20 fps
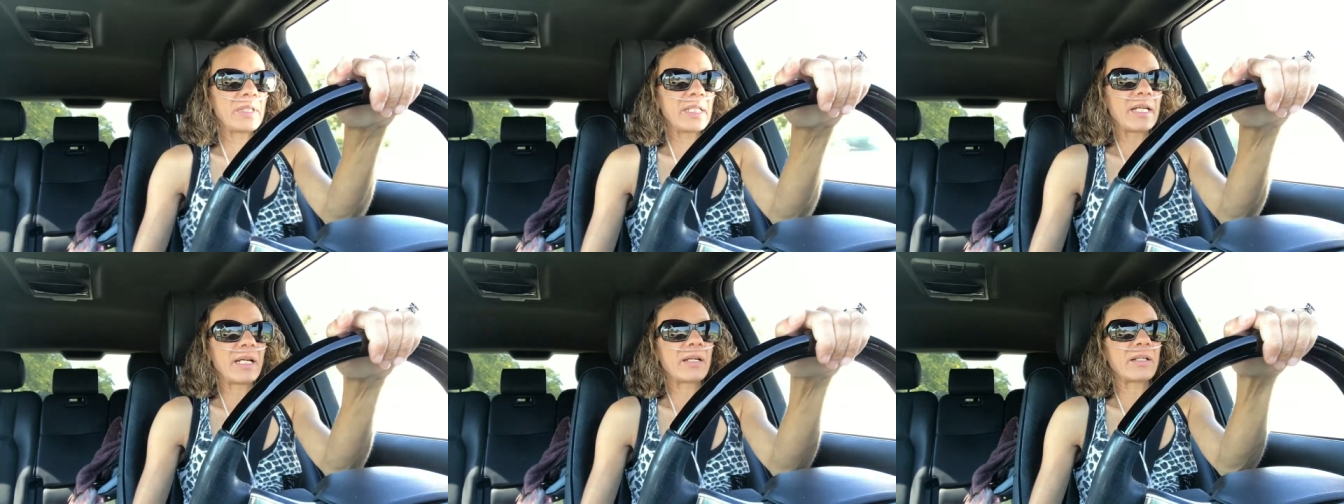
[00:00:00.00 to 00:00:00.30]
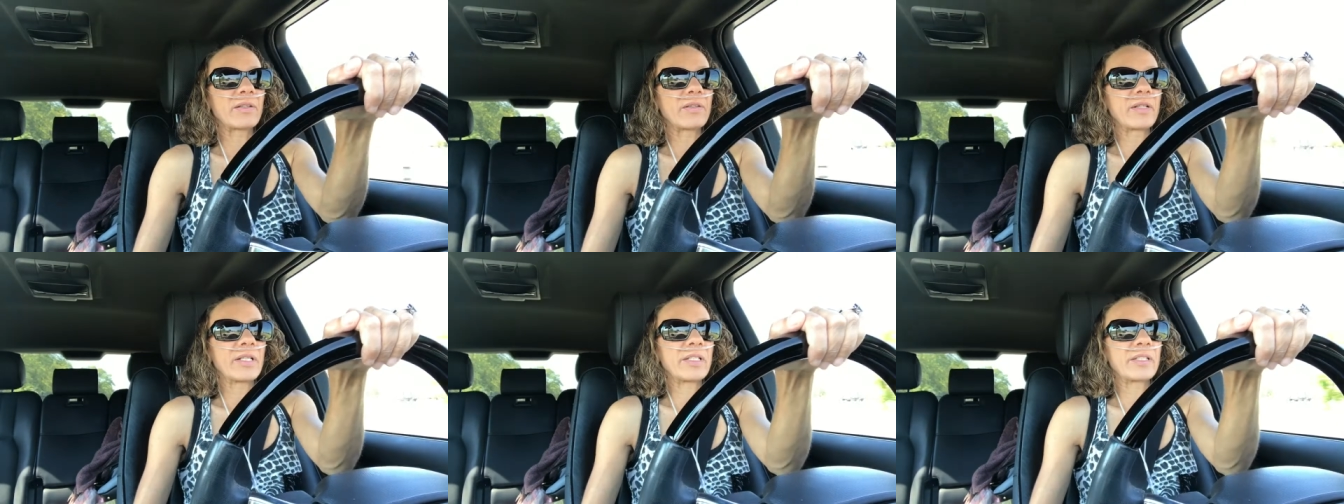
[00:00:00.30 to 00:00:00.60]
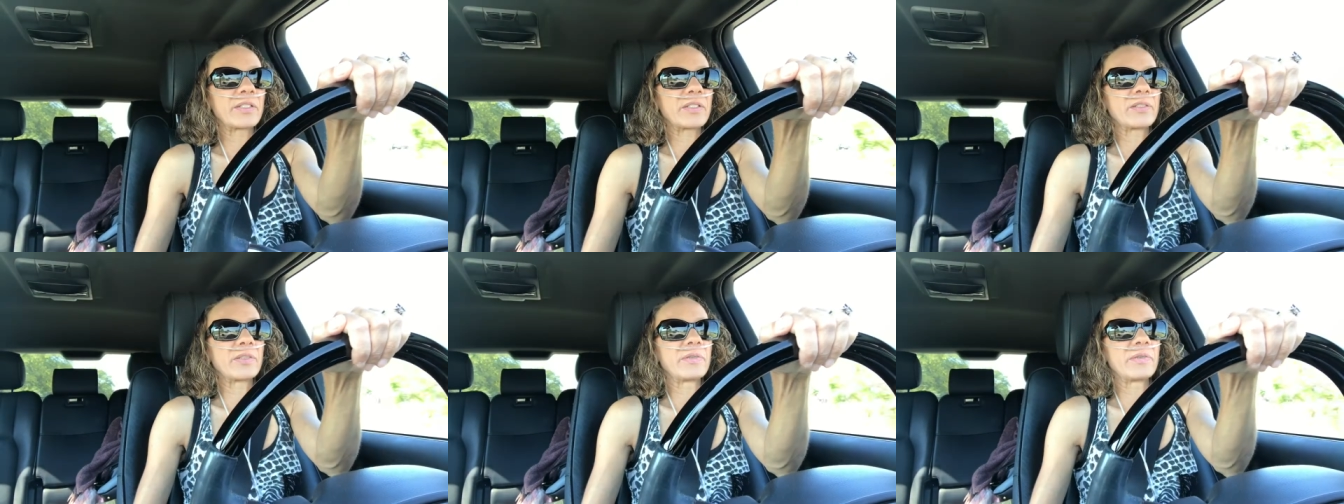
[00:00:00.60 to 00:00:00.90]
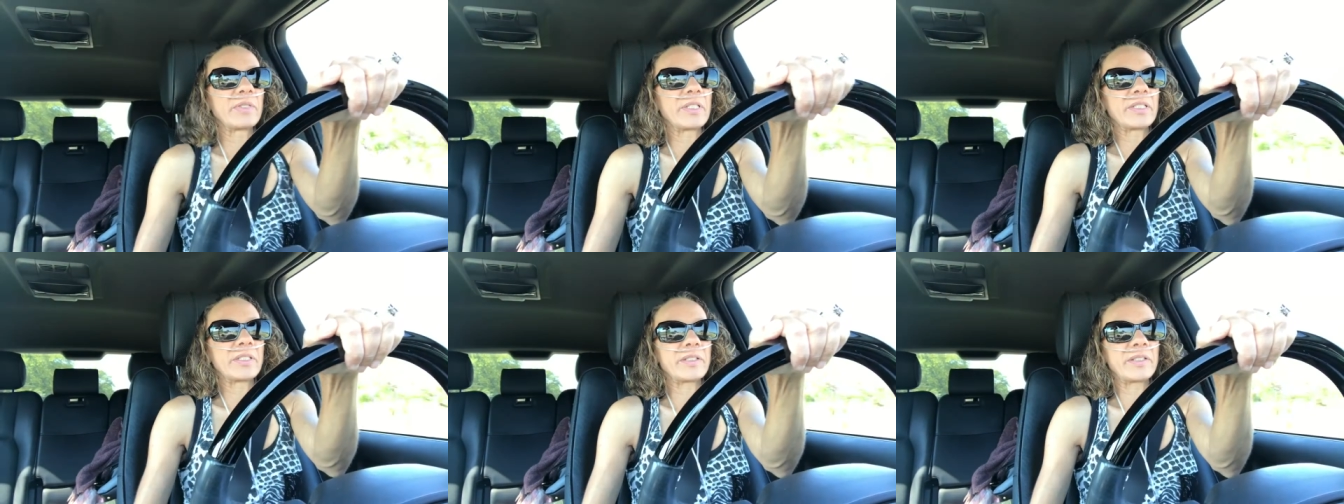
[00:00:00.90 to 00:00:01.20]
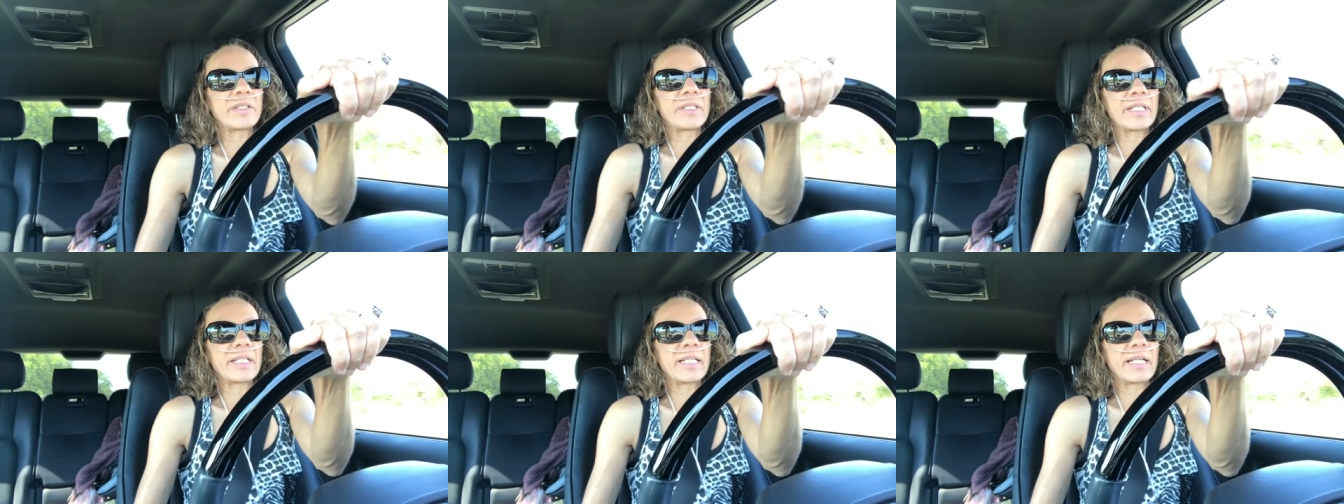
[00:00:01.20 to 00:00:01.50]
We are going to
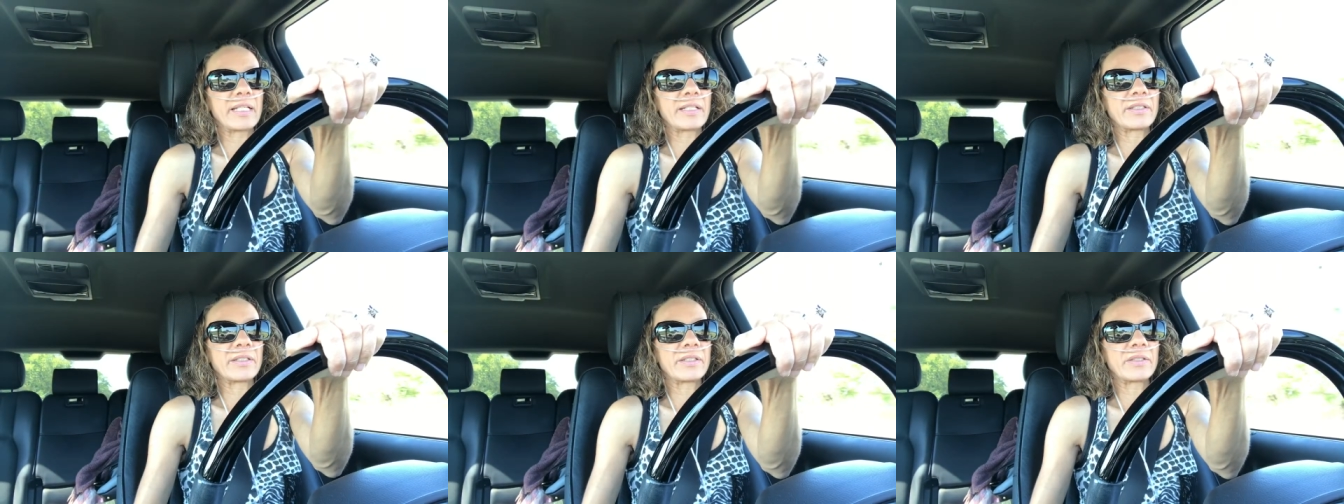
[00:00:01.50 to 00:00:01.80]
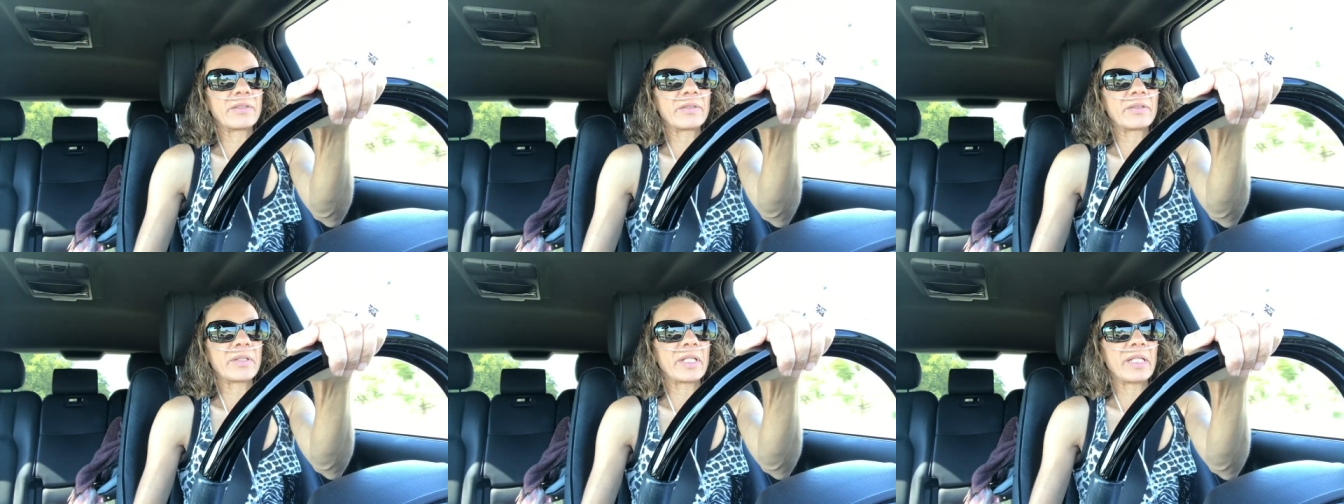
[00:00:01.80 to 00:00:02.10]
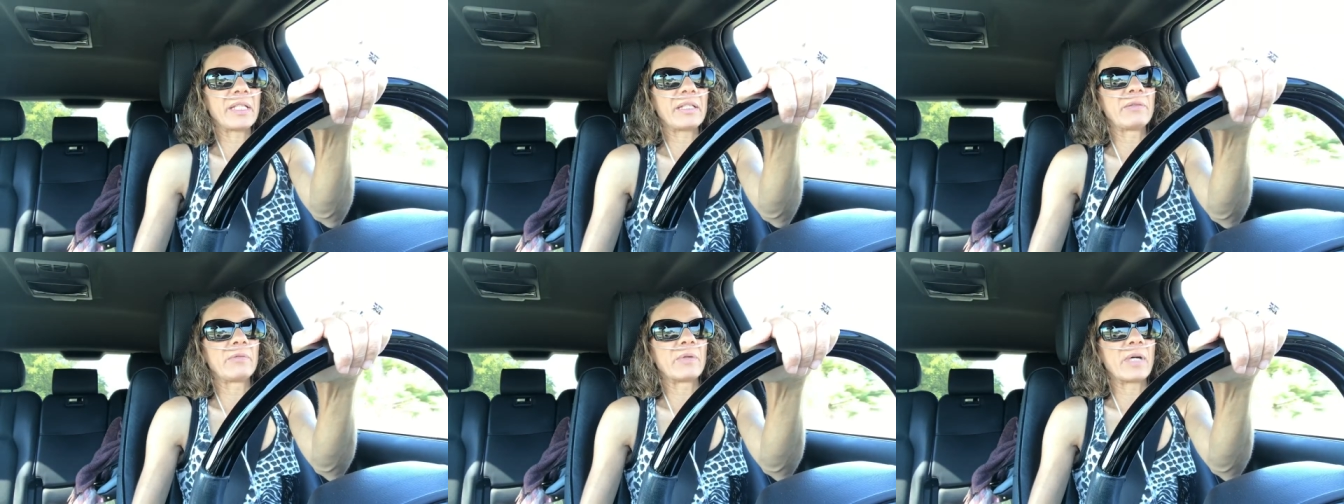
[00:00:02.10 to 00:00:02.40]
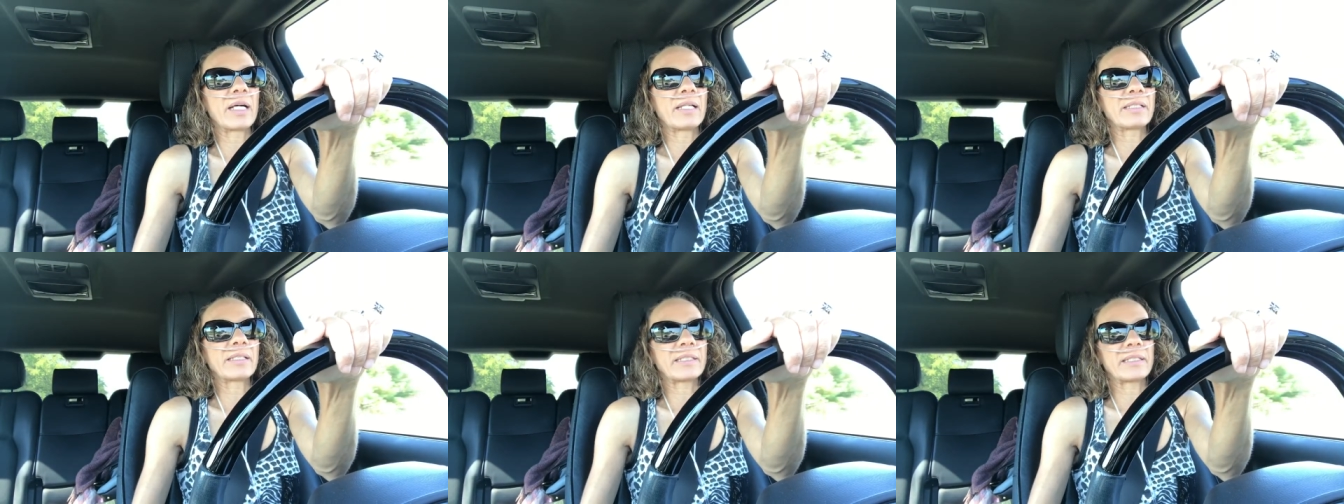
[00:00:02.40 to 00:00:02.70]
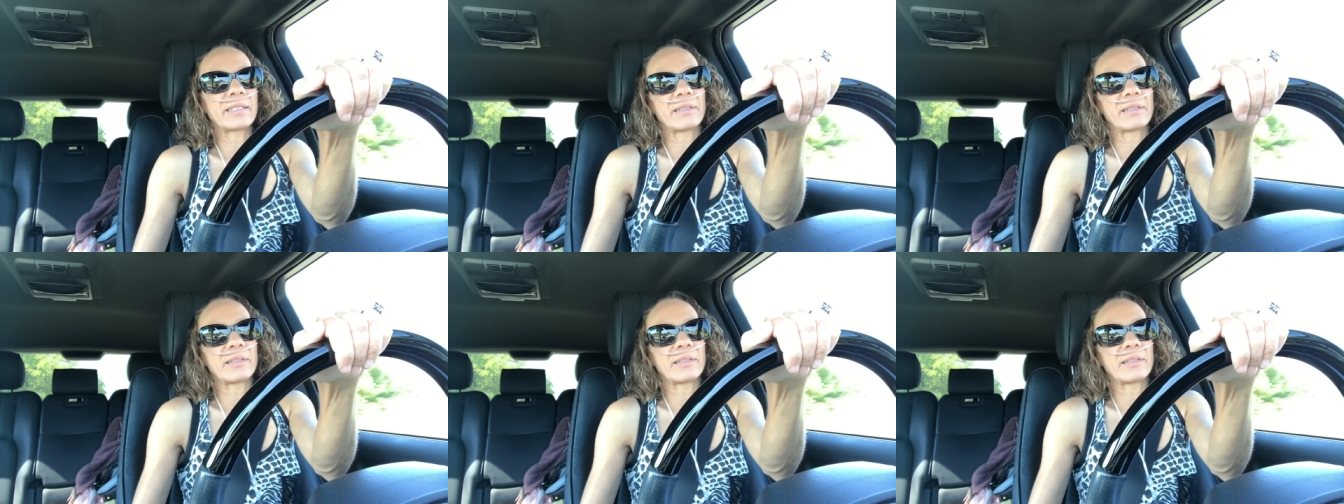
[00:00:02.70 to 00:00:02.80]
return again to Key West.